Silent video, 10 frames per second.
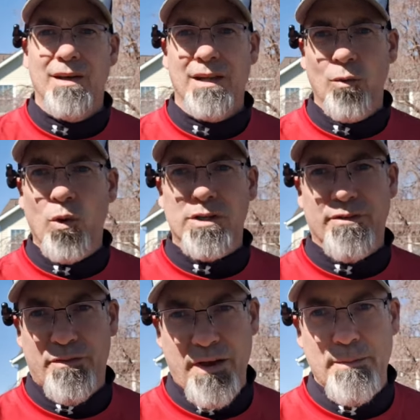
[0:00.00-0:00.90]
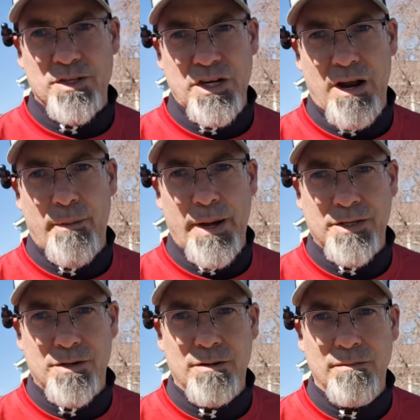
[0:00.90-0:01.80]
In the words of a famous Jedi
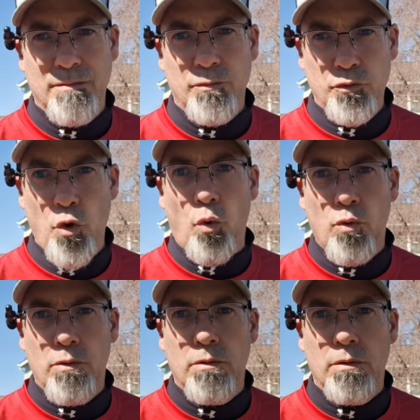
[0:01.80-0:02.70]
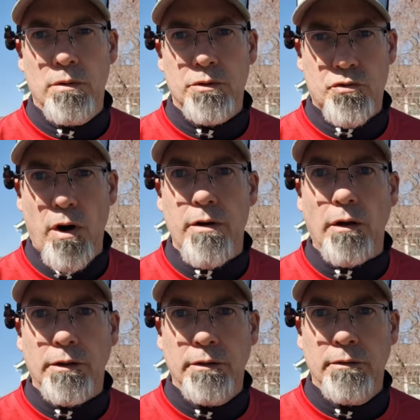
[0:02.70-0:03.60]
Master, no, try
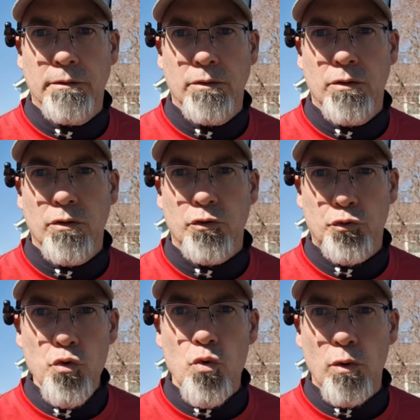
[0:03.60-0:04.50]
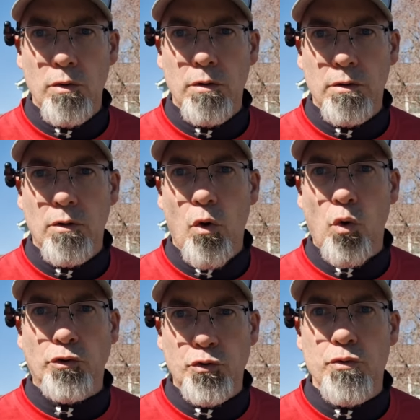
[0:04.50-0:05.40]
not. Do
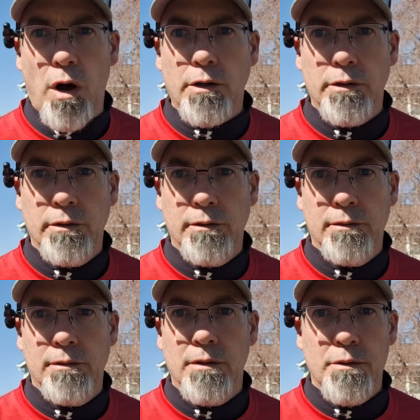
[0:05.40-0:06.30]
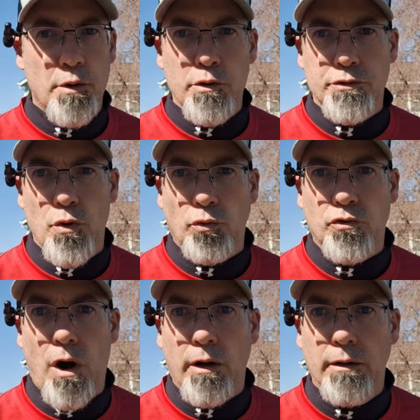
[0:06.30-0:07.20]
or do not. There is no
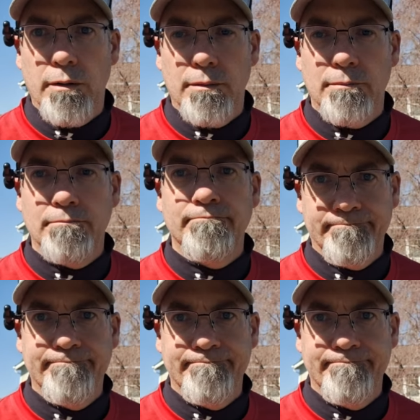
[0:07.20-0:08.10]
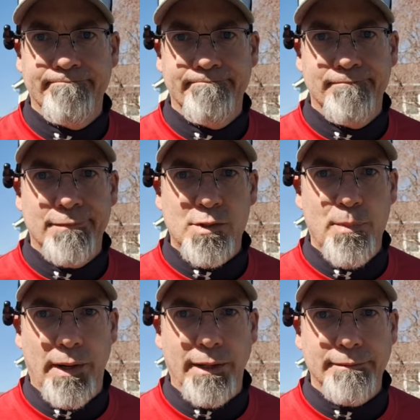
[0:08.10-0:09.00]
try.
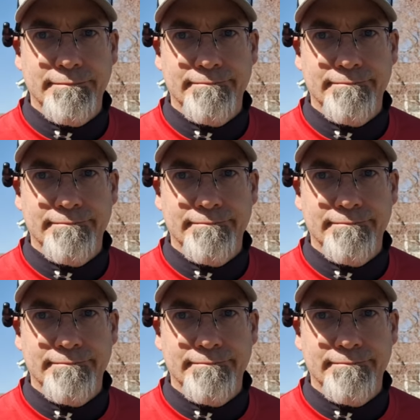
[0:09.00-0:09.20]
Spin it.